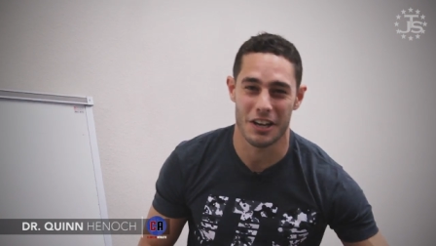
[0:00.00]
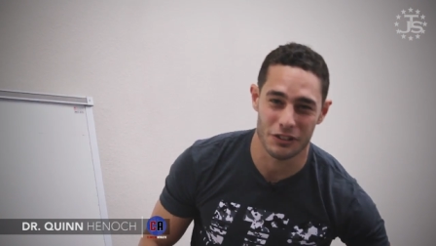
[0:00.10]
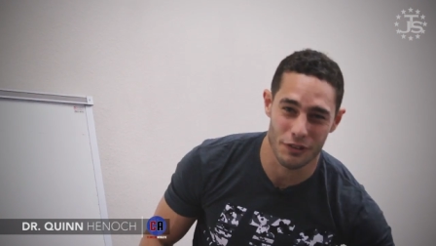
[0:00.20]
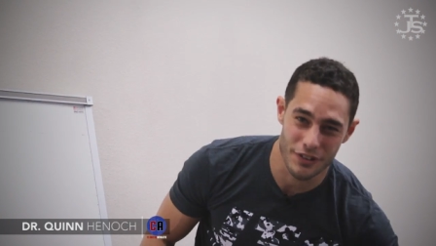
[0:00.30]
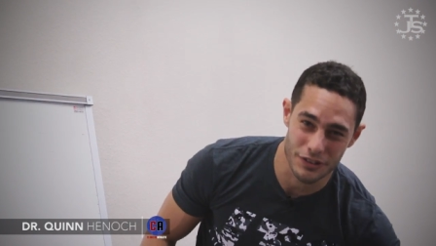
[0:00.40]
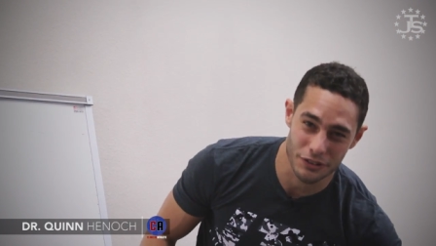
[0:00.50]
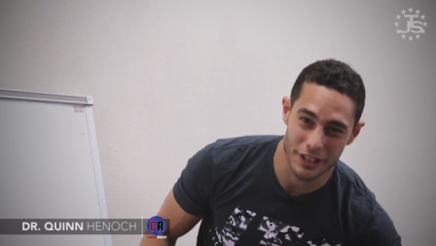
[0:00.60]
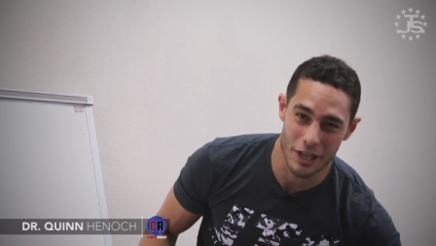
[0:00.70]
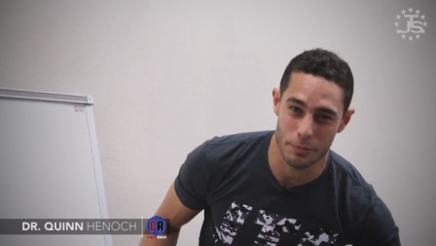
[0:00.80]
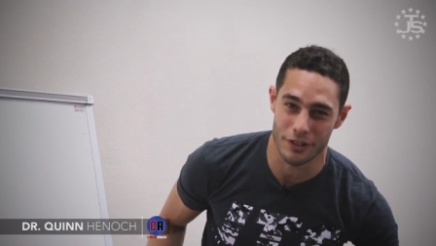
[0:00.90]
doctor of physical
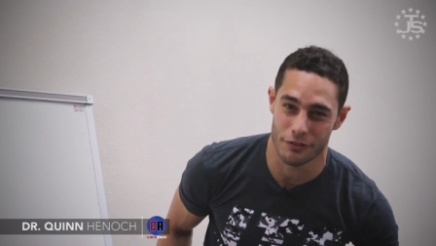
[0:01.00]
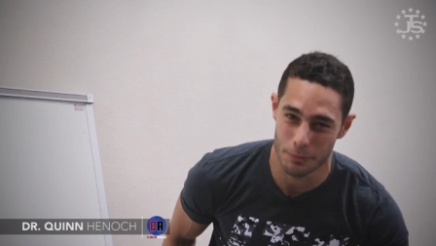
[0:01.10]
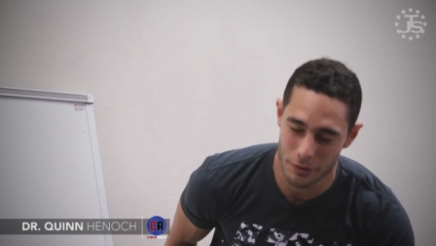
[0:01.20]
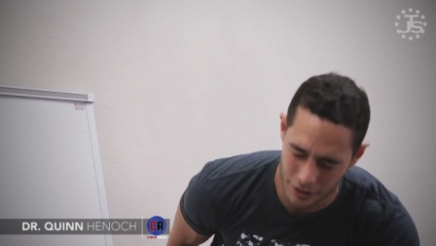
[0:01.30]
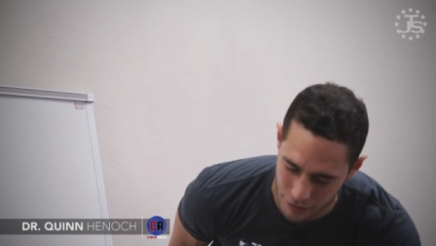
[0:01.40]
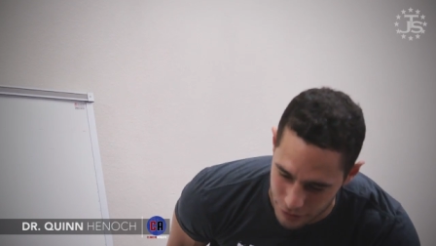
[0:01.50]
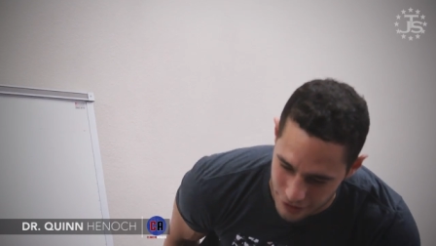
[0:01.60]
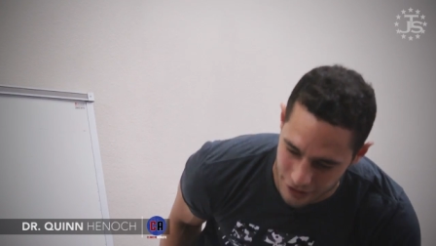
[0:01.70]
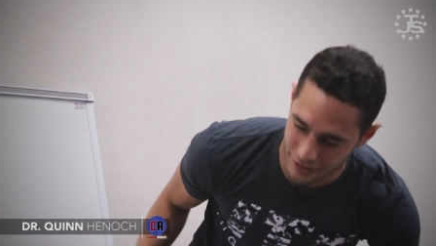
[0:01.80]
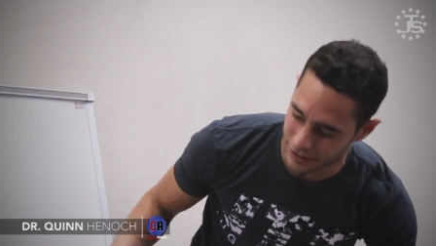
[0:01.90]
therapy from,
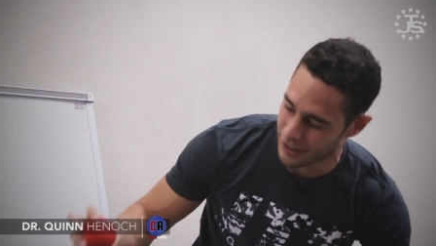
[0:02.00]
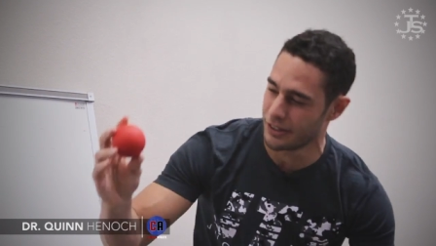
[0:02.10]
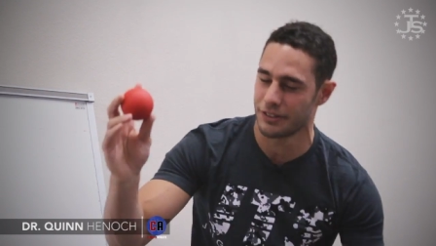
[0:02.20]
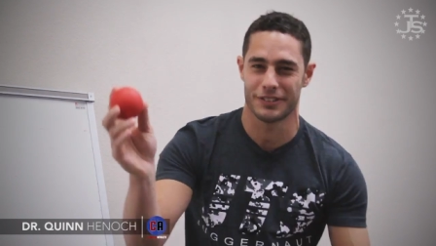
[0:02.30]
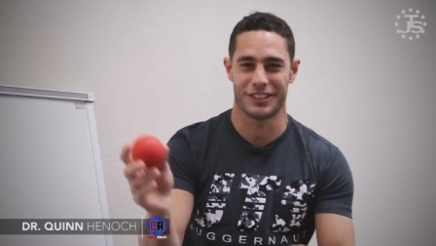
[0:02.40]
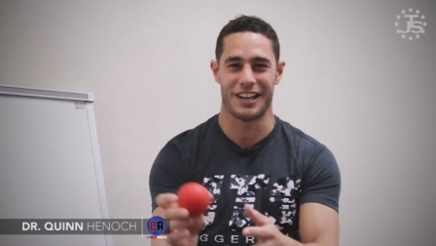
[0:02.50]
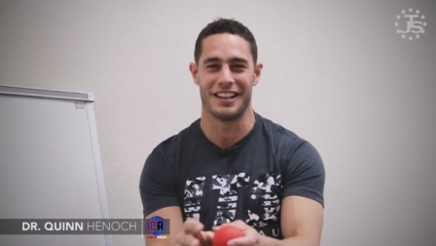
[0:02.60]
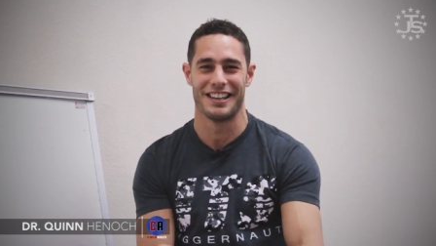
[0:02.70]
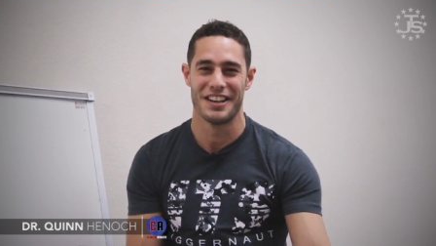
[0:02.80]
hold oh, on, oh, okay,